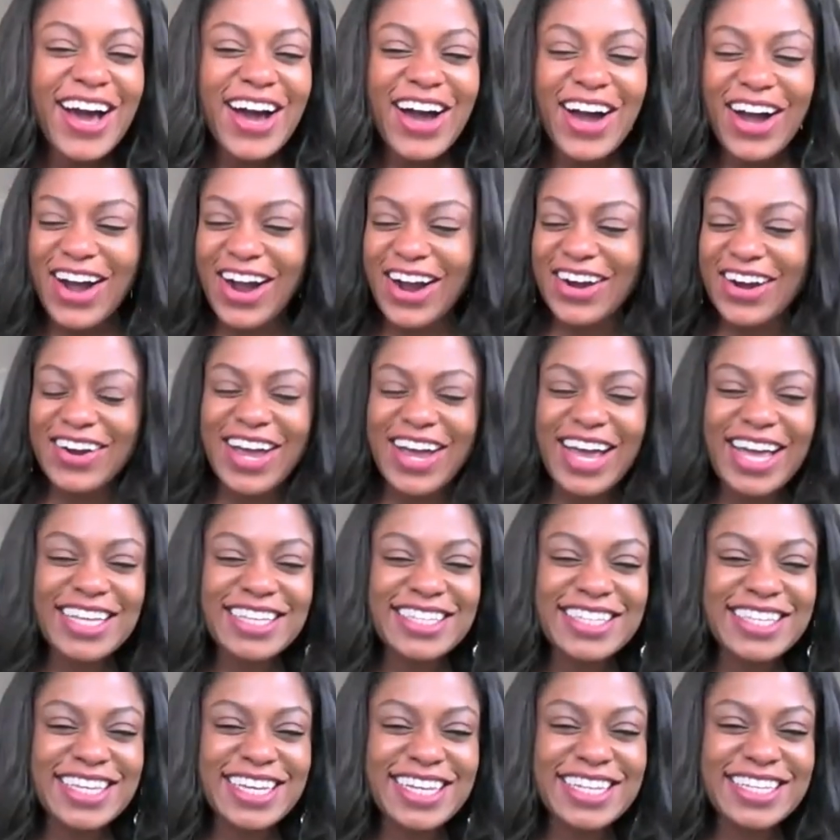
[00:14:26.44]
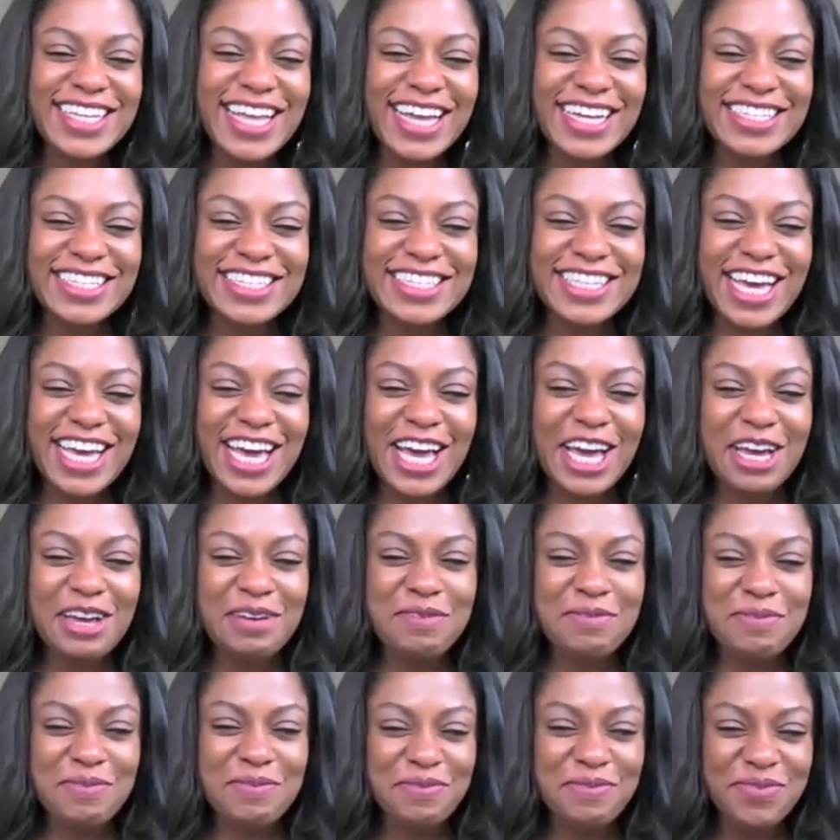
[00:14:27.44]
All right, till next
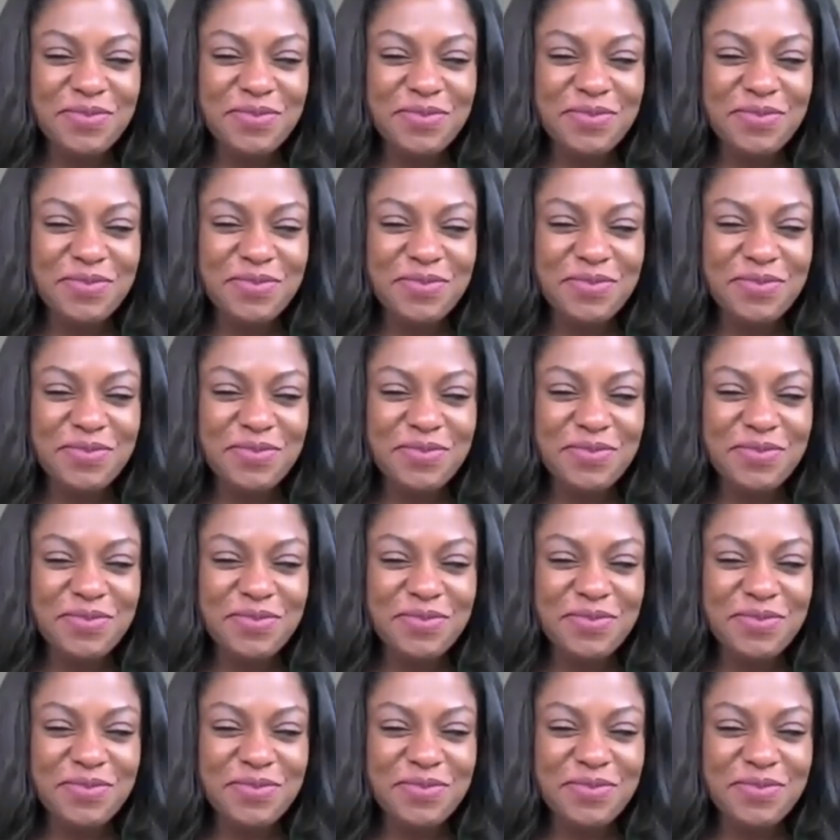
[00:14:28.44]
time.